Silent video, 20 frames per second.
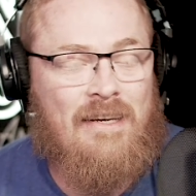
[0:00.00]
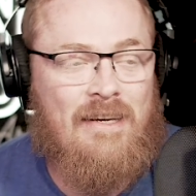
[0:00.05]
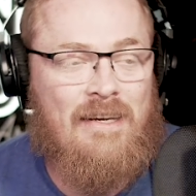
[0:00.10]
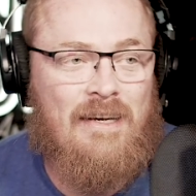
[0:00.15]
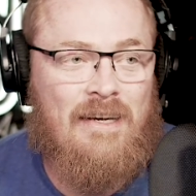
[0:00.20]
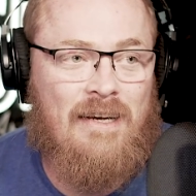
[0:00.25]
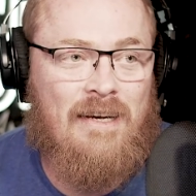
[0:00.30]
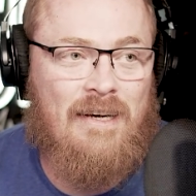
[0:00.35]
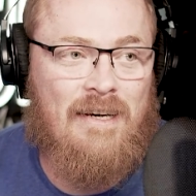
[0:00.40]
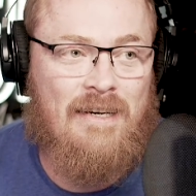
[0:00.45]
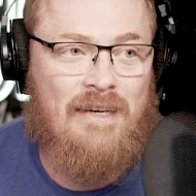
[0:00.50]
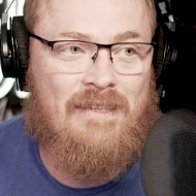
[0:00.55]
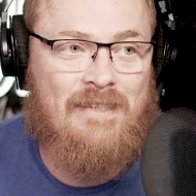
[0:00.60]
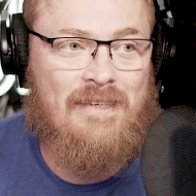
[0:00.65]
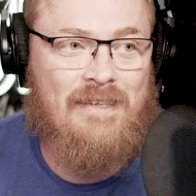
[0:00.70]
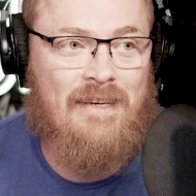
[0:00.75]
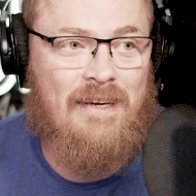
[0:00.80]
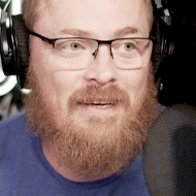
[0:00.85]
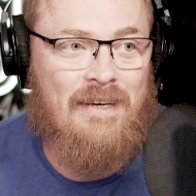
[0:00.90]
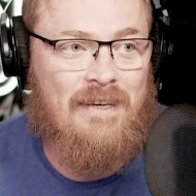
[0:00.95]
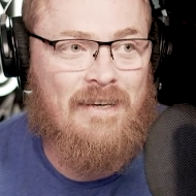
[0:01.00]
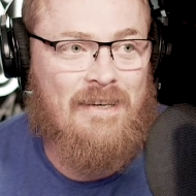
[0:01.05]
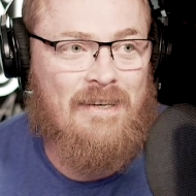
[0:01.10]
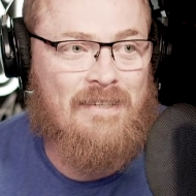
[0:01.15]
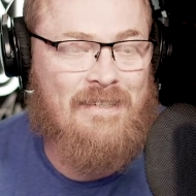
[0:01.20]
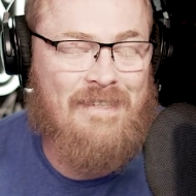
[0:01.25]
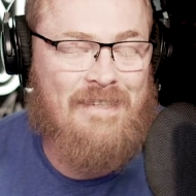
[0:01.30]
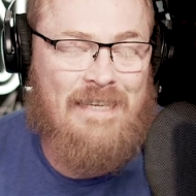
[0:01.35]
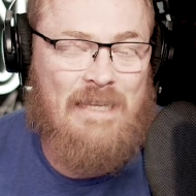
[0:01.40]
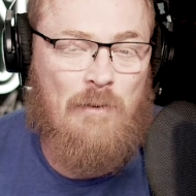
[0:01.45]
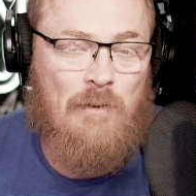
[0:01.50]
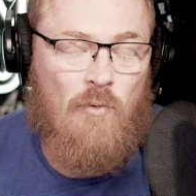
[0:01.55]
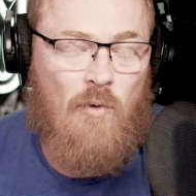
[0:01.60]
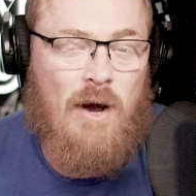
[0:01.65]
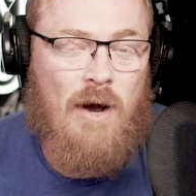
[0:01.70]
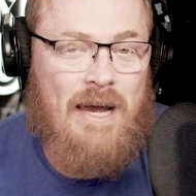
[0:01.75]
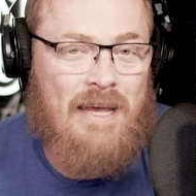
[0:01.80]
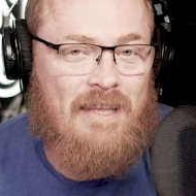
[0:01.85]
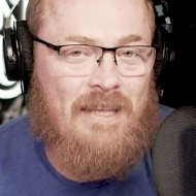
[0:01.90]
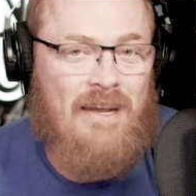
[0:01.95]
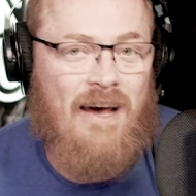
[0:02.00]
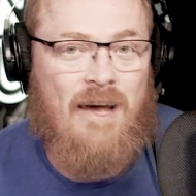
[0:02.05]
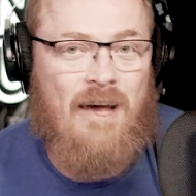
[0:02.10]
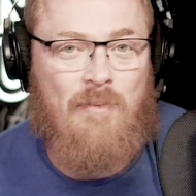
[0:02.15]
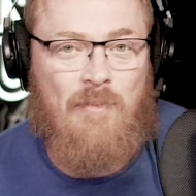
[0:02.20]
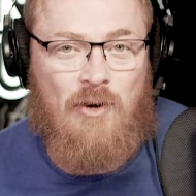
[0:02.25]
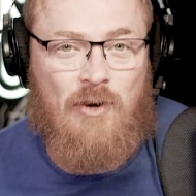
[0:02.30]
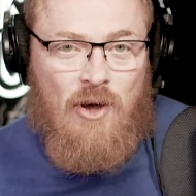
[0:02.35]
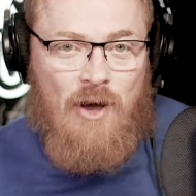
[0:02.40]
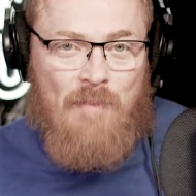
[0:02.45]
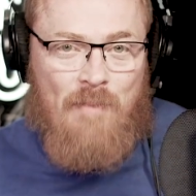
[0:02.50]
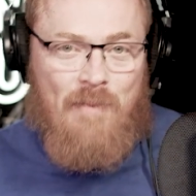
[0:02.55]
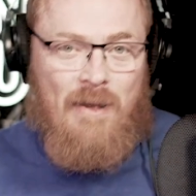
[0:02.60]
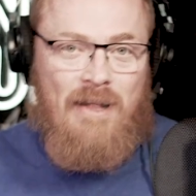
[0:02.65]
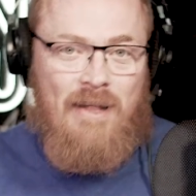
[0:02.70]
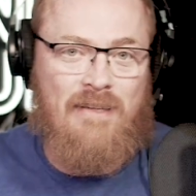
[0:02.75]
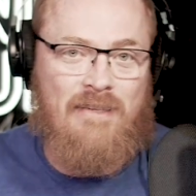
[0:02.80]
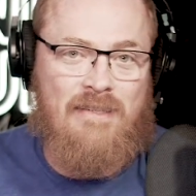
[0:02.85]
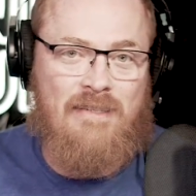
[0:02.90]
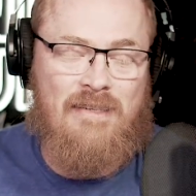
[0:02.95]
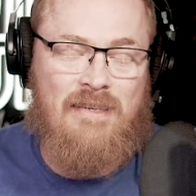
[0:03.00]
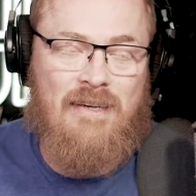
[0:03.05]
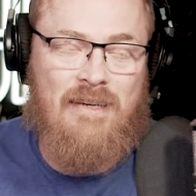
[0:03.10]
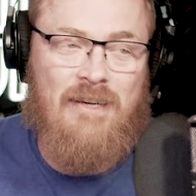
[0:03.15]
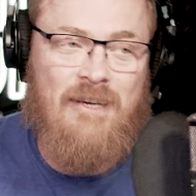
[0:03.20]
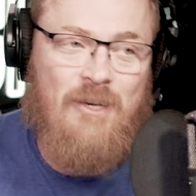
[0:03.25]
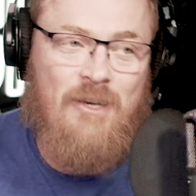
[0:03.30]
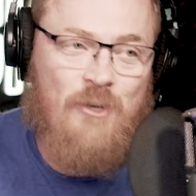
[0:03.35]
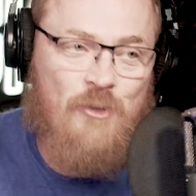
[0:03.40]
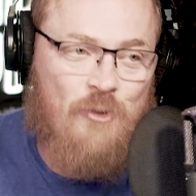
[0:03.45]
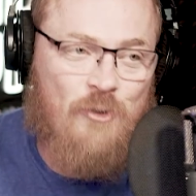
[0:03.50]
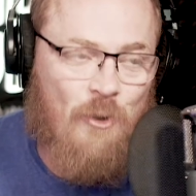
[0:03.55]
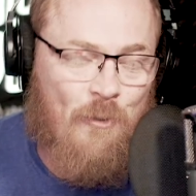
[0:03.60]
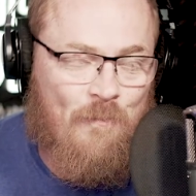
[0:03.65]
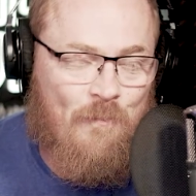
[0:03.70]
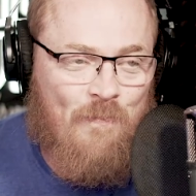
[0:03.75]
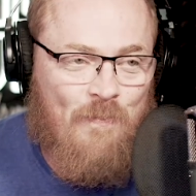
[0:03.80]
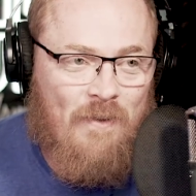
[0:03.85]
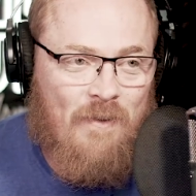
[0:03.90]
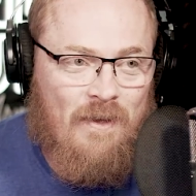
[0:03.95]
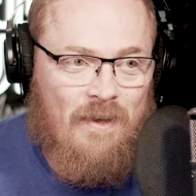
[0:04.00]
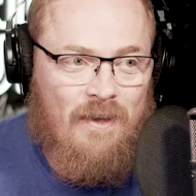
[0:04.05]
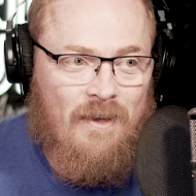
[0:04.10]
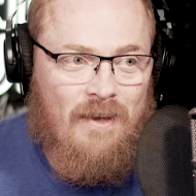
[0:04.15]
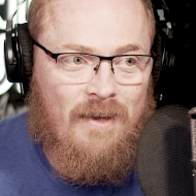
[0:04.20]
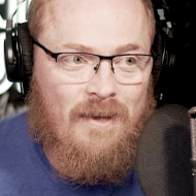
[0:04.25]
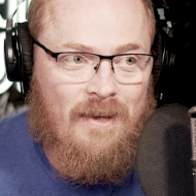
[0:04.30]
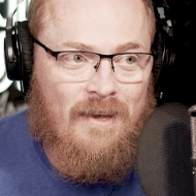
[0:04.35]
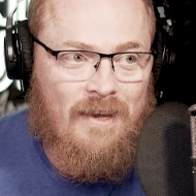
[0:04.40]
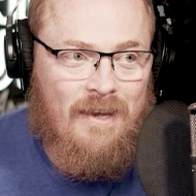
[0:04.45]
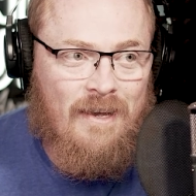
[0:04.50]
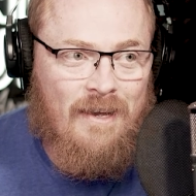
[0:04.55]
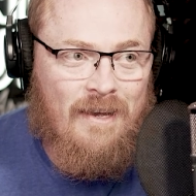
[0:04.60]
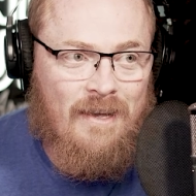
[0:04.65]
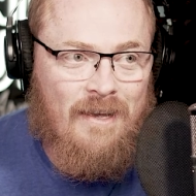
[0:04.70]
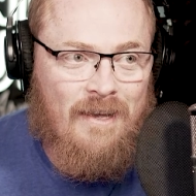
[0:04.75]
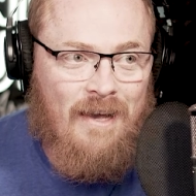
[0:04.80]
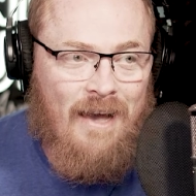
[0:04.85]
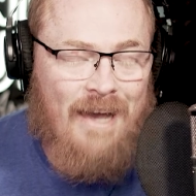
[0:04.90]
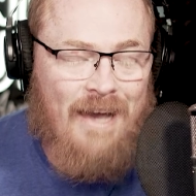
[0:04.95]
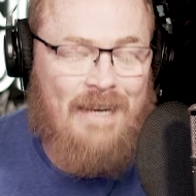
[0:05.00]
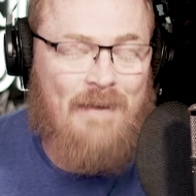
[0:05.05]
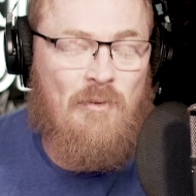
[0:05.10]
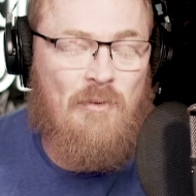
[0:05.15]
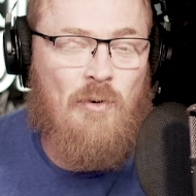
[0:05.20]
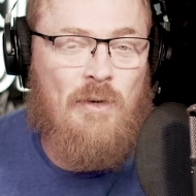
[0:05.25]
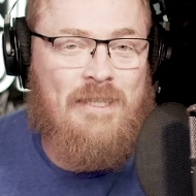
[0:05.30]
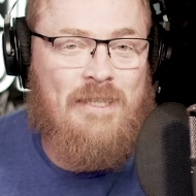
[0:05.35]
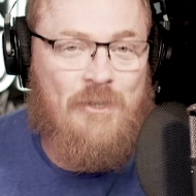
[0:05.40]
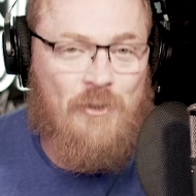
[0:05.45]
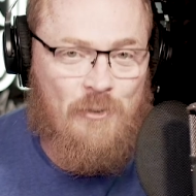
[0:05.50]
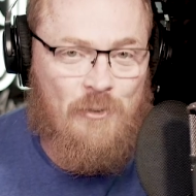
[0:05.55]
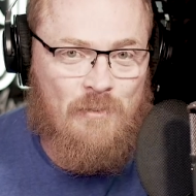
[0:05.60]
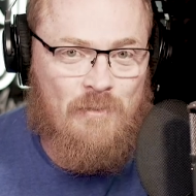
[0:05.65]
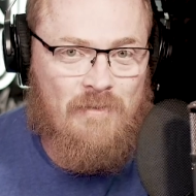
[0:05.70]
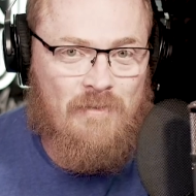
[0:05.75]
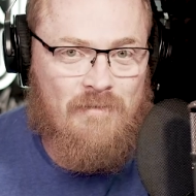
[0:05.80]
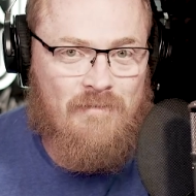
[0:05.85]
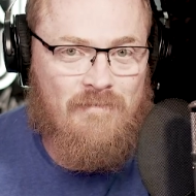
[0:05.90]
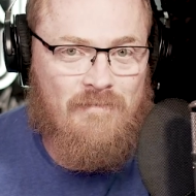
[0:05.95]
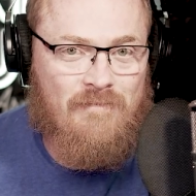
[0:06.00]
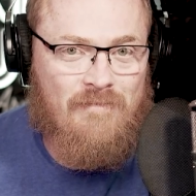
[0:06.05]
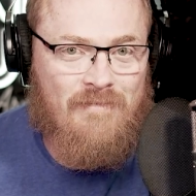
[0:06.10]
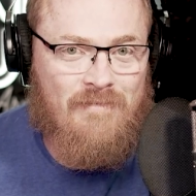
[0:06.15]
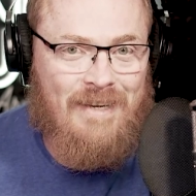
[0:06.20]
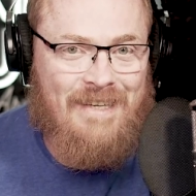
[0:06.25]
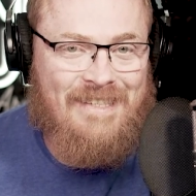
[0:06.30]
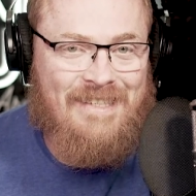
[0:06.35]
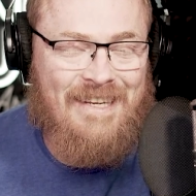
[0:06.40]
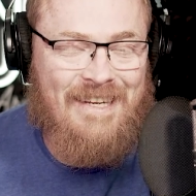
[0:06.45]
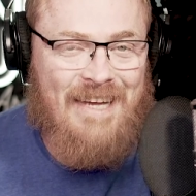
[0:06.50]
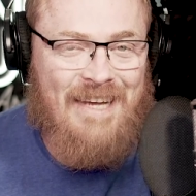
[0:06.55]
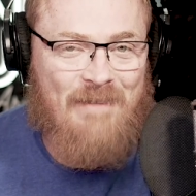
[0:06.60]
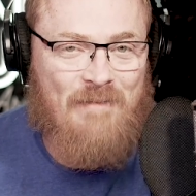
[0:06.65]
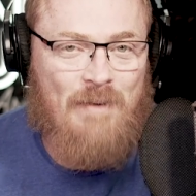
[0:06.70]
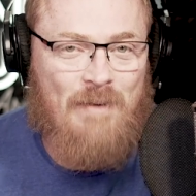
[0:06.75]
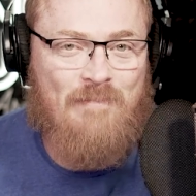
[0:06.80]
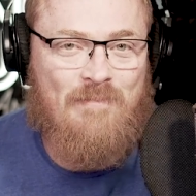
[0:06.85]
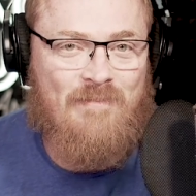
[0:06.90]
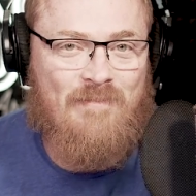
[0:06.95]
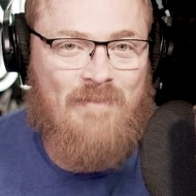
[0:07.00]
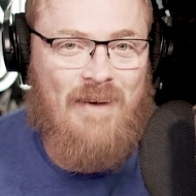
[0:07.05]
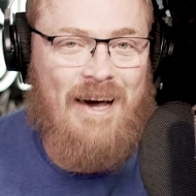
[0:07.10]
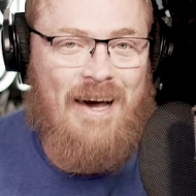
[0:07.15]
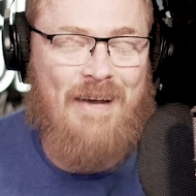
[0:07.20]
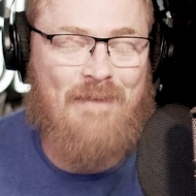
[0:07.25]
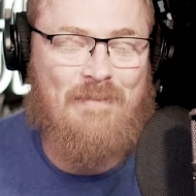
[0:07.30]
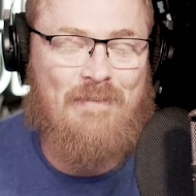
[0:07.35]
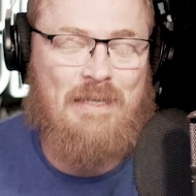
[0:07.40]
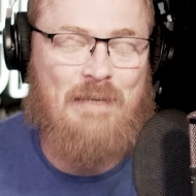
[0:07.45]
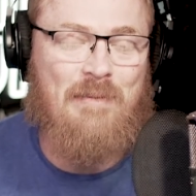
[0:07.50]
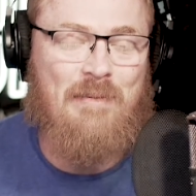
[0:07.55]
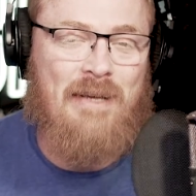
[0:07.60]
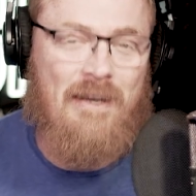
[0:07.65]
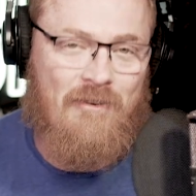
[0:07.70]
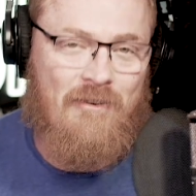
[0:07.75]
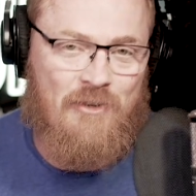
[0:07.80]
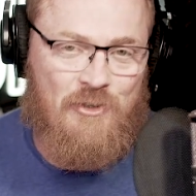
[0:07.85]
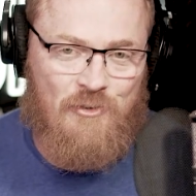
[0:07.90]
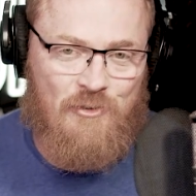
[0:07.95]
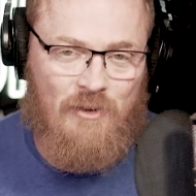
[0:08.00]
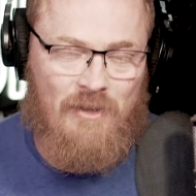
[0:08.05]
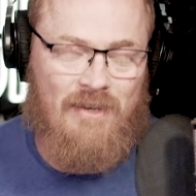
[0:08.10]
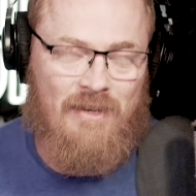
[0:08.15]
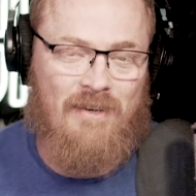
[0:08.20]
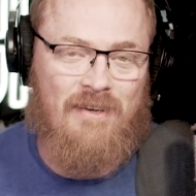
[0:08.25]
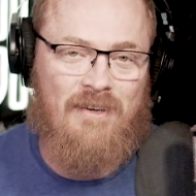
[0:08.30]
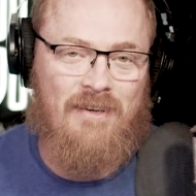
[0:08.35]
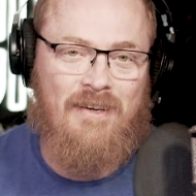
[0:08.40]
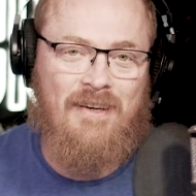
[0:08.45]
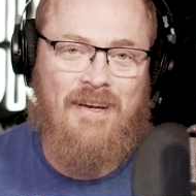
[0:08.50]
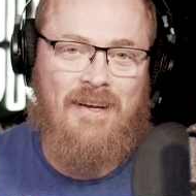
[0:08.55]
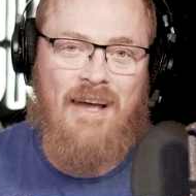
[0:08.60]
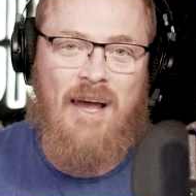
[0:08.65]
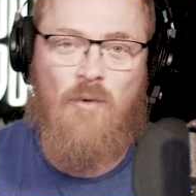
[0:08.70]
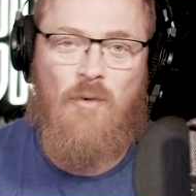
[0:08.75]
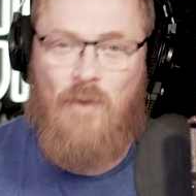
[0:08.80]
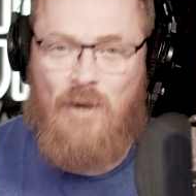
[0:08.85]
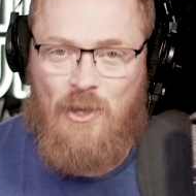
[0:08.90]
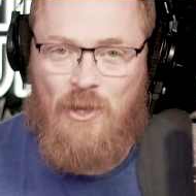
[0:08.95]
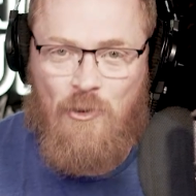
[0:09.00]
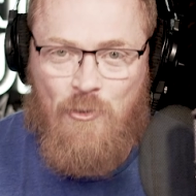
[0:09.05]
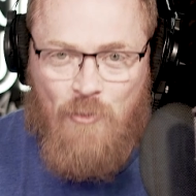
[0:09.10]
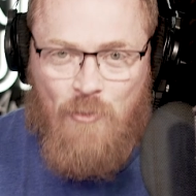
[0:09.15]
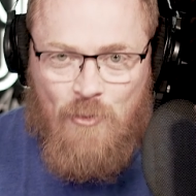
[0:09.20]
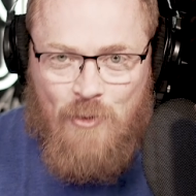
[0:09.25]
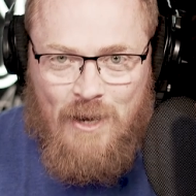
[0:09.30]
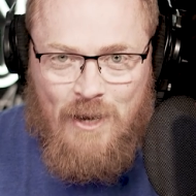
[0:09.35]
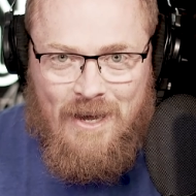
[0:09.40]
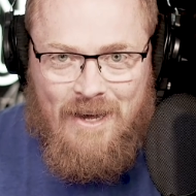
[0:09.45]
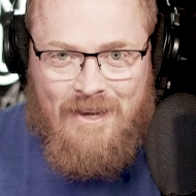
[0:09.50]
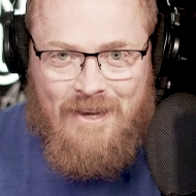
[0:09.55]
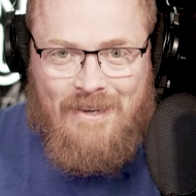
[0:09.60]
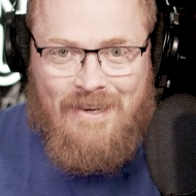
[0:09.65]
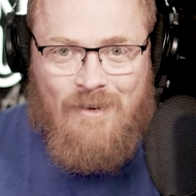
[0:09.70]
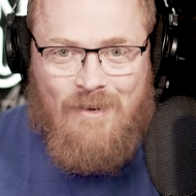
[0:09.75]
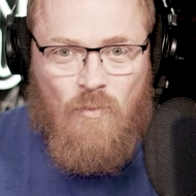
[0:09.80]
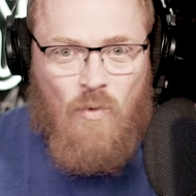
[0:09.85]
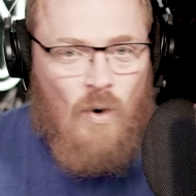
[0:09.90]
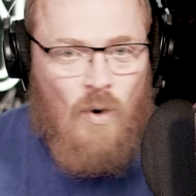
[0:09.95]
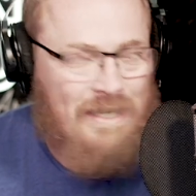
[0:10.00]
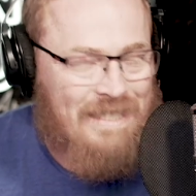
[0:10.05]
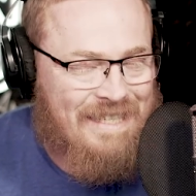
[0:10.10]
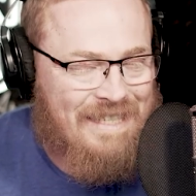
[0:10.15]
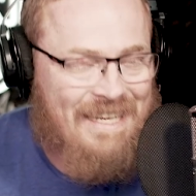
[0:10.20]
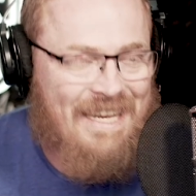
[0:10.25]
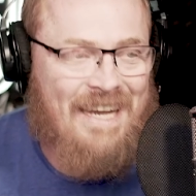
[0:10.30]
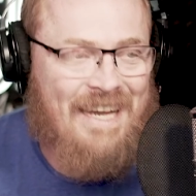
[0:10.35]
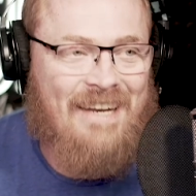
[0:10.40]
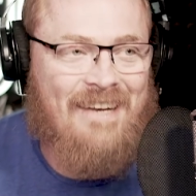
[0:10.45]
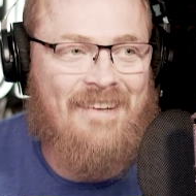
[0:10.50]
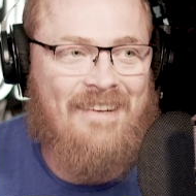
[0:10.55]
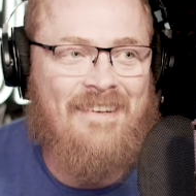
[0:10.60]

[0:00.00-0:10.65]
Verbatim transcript: uh, uh, seen the way that Artem and I balance. So, A W E two, it's going to come up. Artem's going to be here in Australia. We're going to throw down once again.